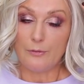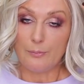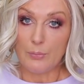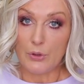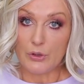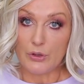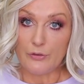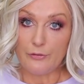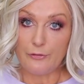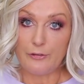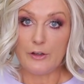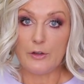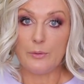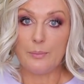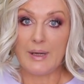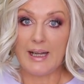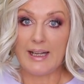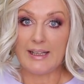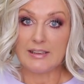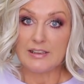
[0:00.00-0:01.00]

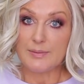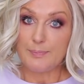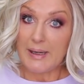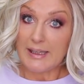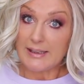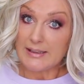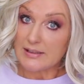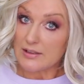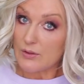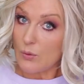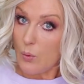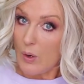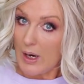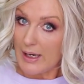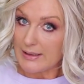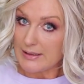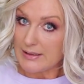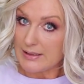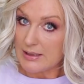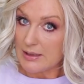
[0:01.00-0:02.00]
monofilament, but it's
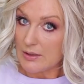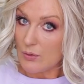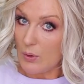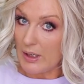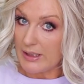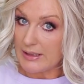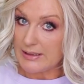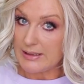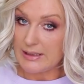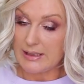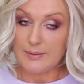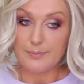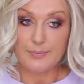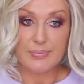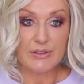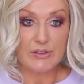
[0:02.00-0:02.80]
quite, quite deep.